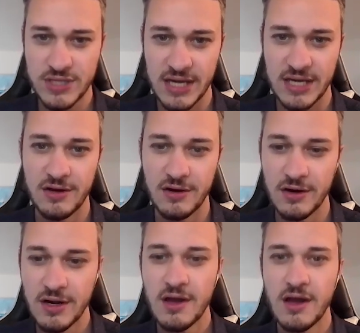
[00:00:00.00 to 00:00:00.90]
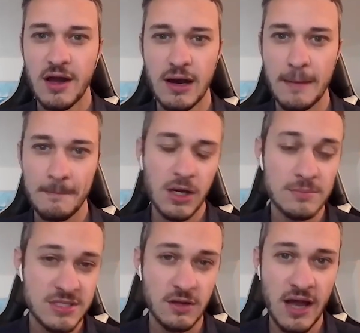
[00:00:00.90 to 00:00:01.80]
neck here
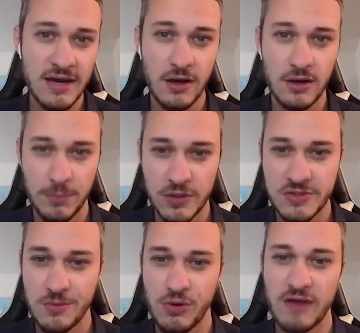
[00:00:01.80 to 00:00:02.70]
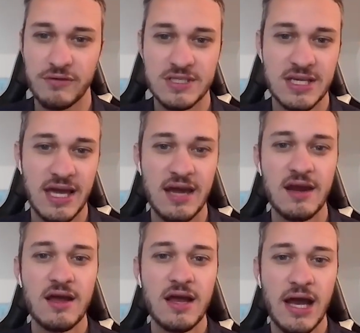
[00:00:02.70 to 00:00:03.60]
comes a lot down to personal preference again.
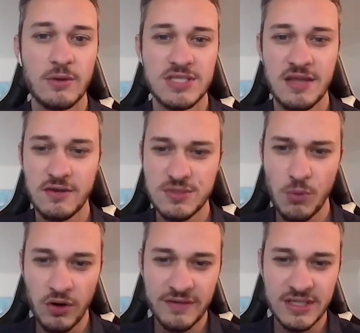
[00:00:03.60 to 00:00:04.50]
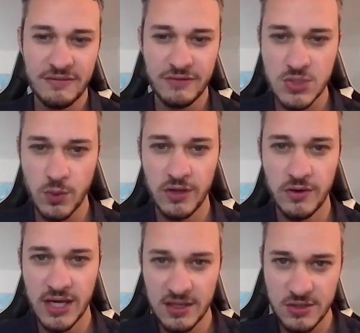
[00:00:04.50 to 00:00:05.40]
I would say there's more of a difference when
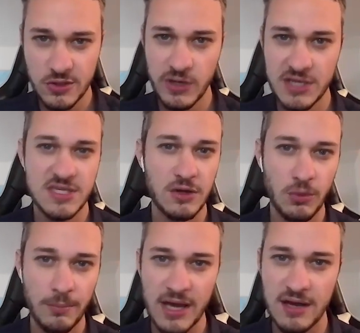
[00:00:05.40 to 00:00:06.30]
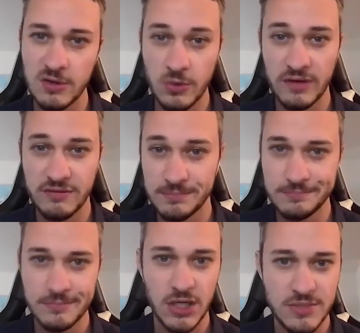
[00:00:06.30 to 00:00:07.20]
you get into a single bend or
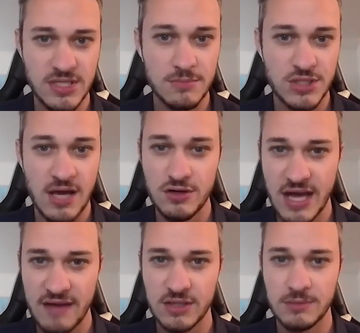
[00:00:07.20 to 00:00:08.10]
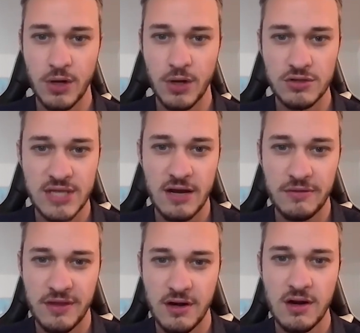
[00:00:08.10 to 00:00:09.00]
even, some center shafted putters
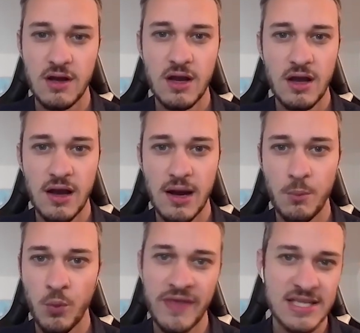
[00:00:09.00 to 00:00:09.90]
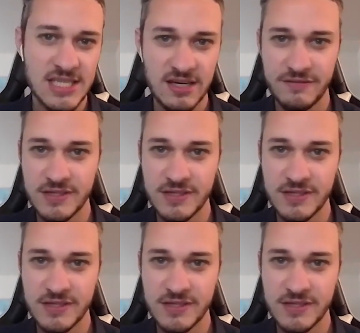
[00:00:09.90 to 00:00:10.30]
out there where that's going to